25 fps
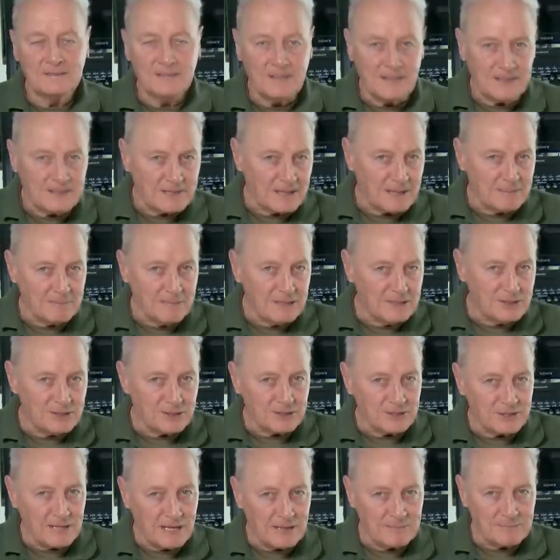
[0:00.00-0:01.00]
and I
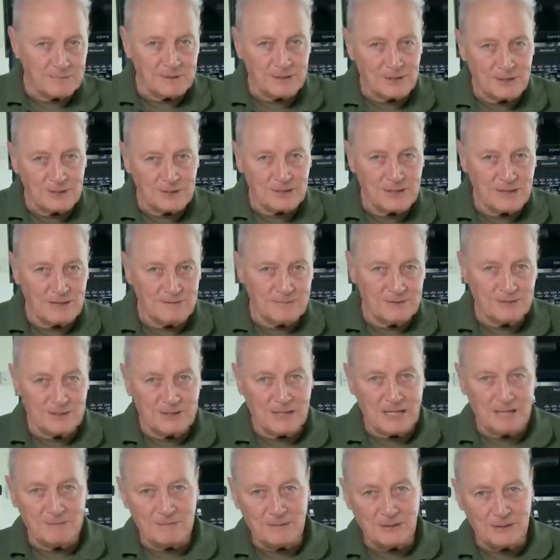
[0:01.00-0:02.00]
mention that because every
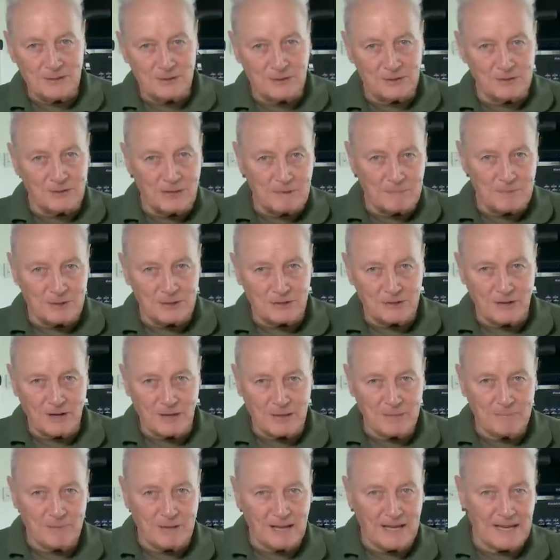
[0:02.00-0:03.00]
time I draw up a
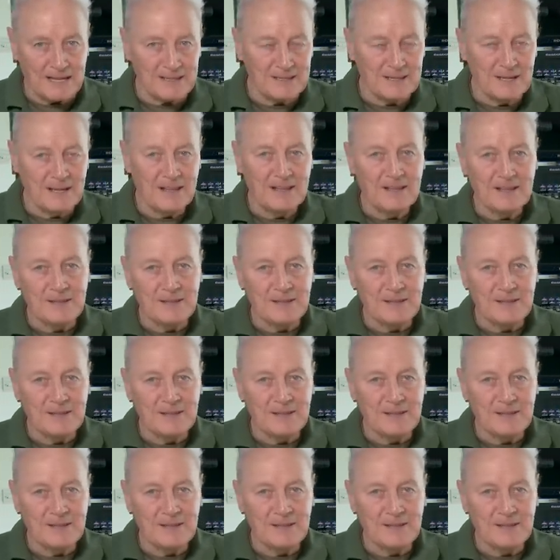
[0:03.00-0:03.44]
track plan,